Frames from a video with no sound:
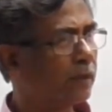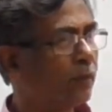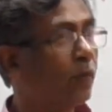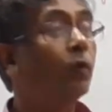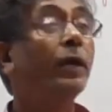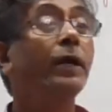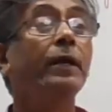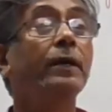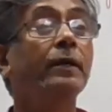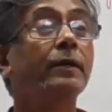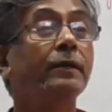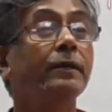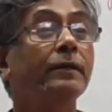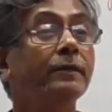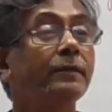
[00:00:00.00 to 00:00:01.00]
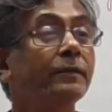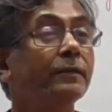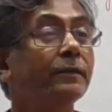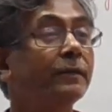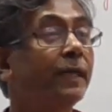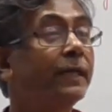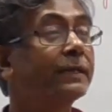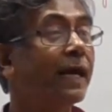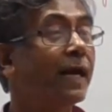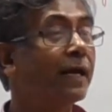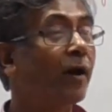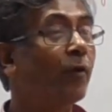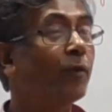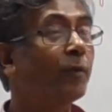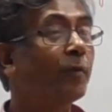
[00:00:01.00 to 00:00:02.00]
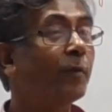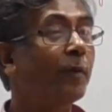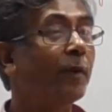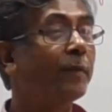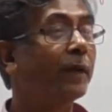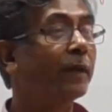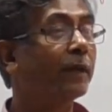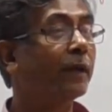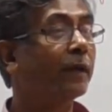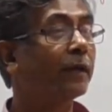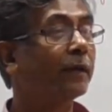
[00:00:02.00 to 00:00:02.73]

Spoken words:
Who did it? Raise hand. How many people have done that?